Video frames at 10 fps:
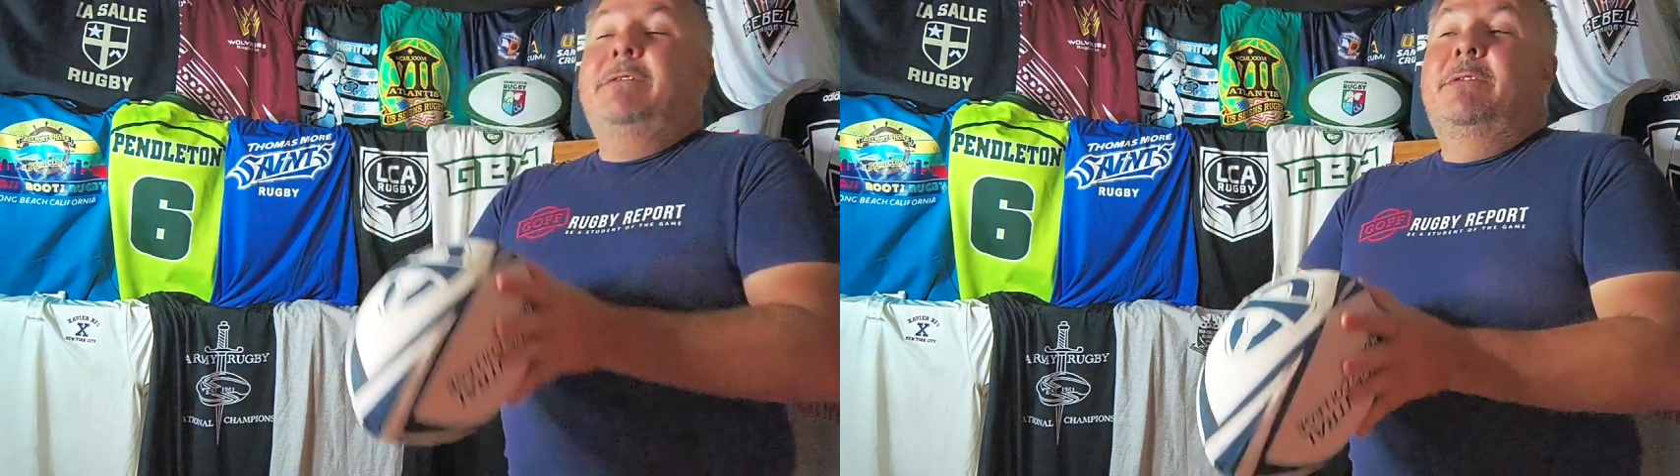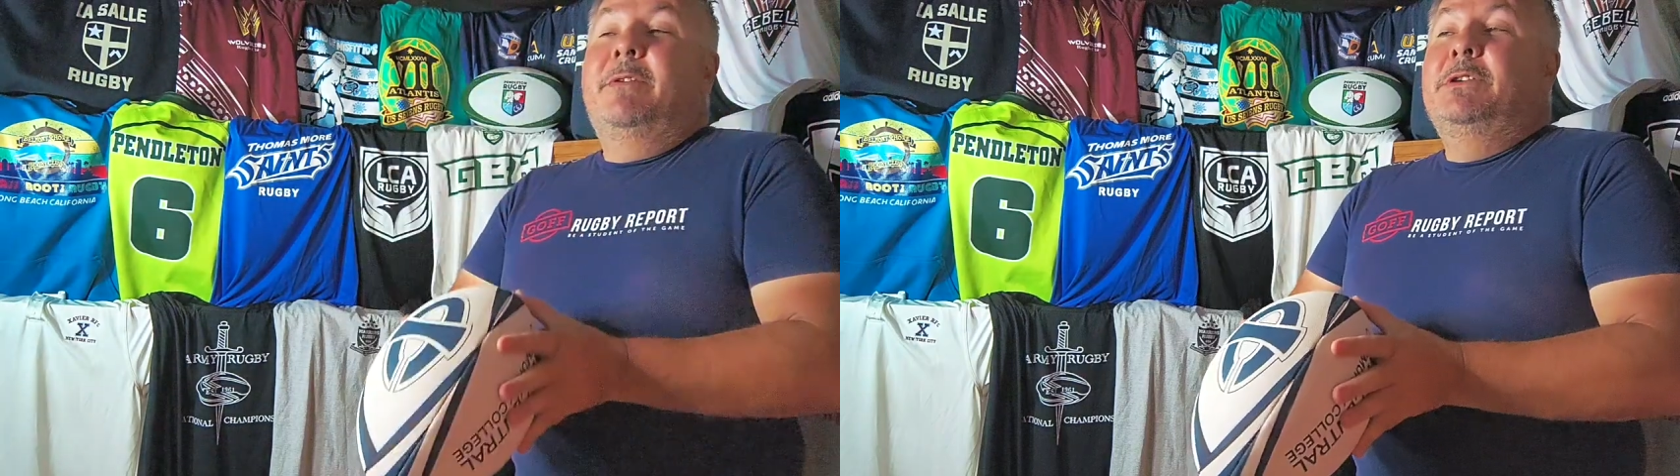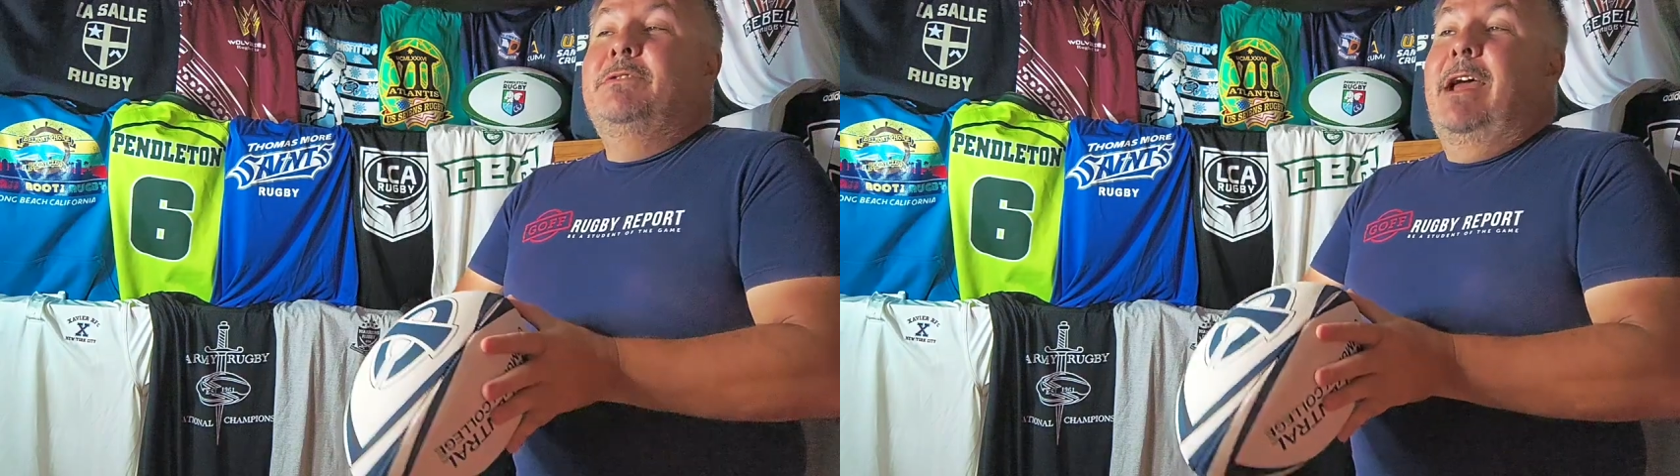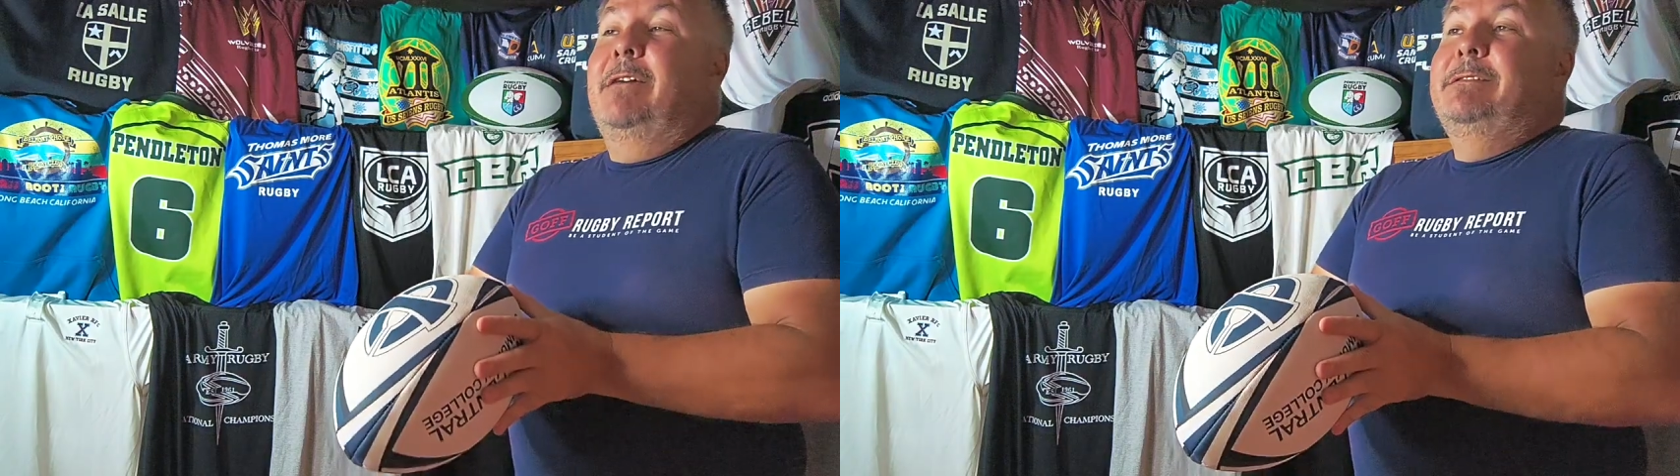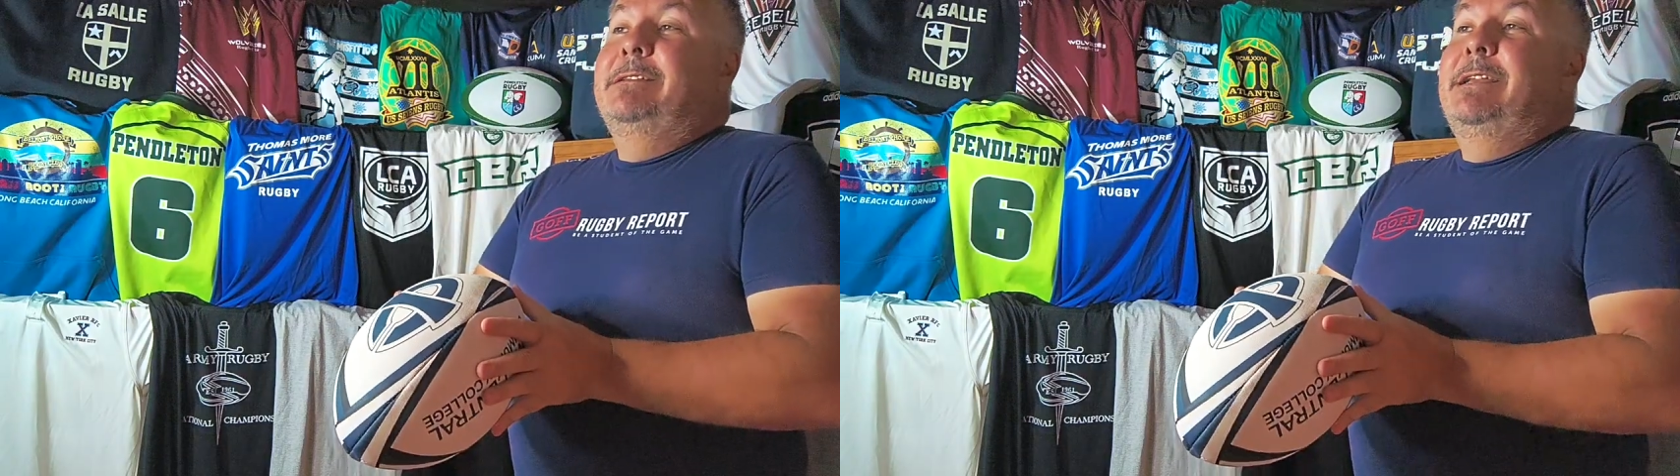first
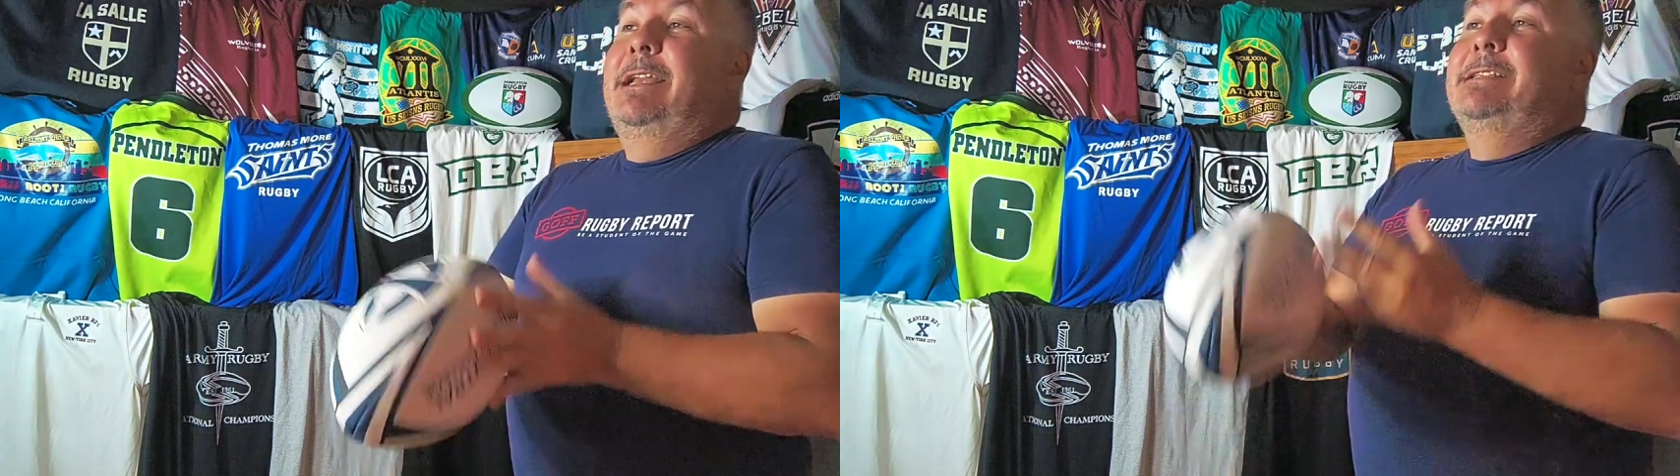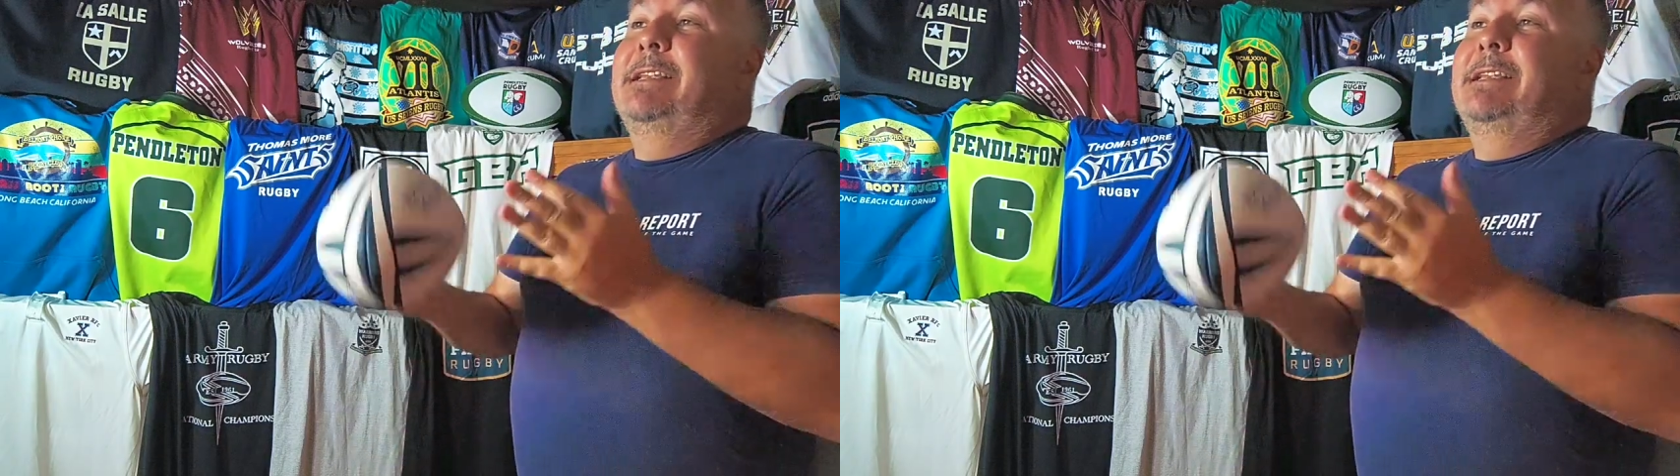round, it's a